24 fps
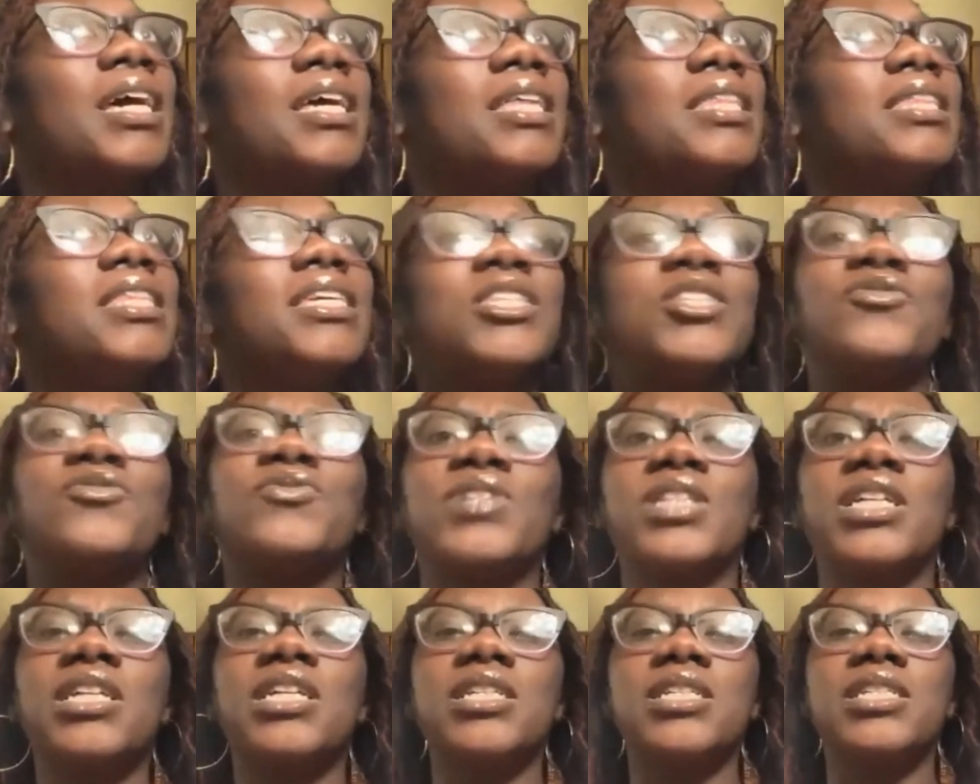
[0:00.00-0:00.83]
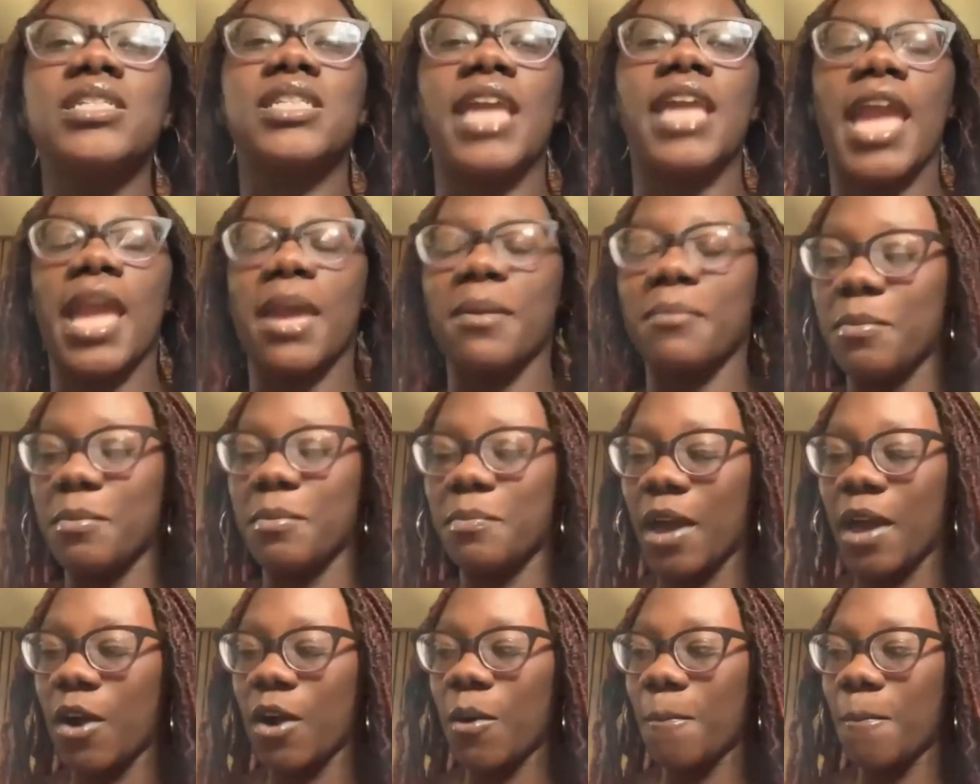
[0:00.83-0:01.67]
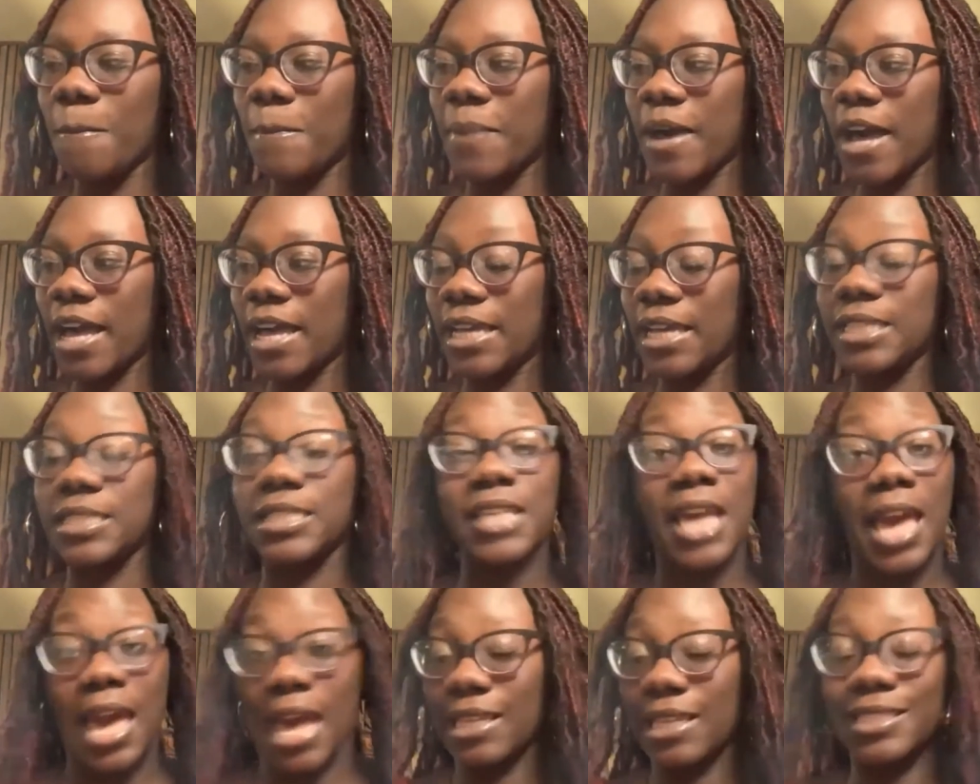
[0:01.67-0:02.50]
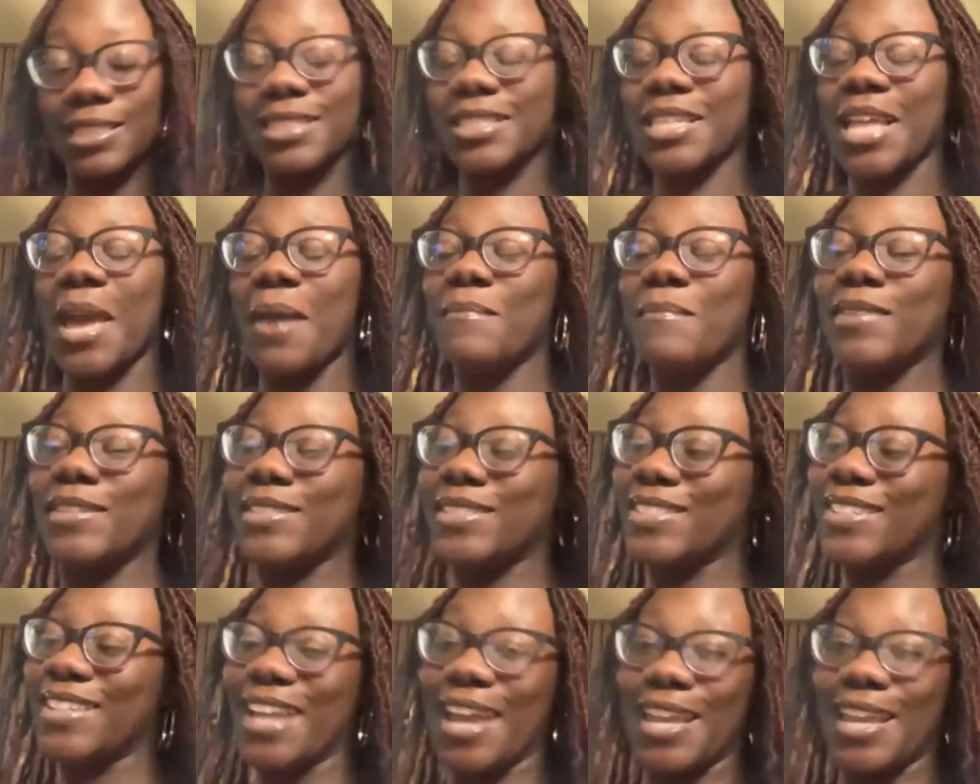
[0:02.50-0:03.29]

this really just came about by a task that Mr.